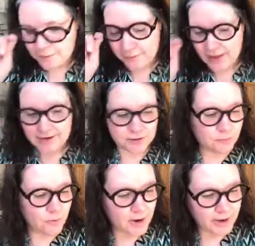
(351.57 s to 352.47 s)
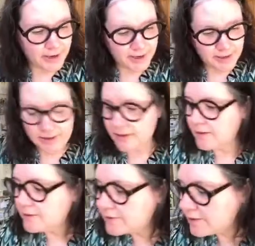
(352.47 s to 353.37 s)
of that twine.
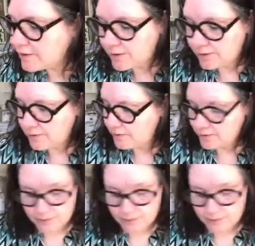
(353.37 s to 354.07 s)
So